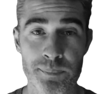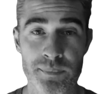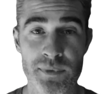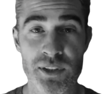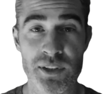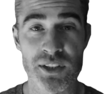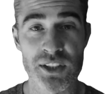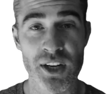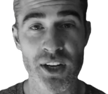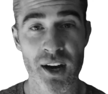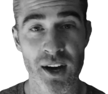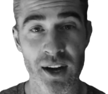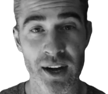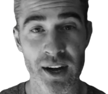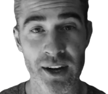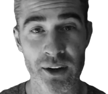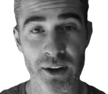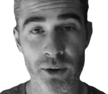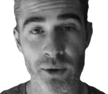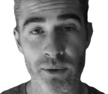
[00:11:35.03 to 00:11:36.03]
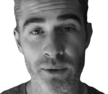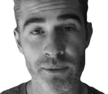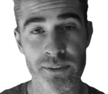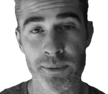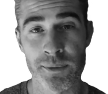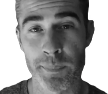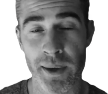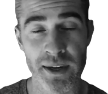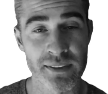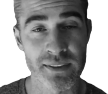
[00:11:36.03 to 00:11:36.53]
tile
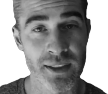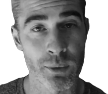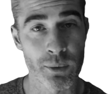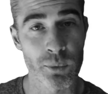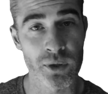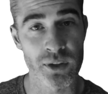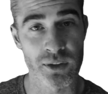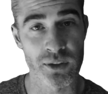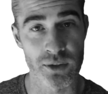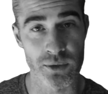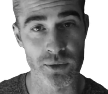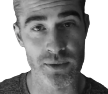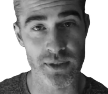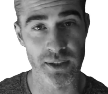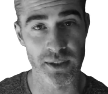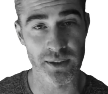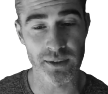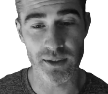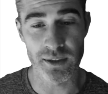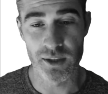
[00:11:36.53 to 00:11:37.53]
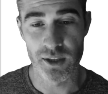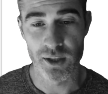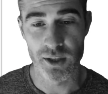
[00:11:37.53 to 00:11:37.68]
spec that we're using,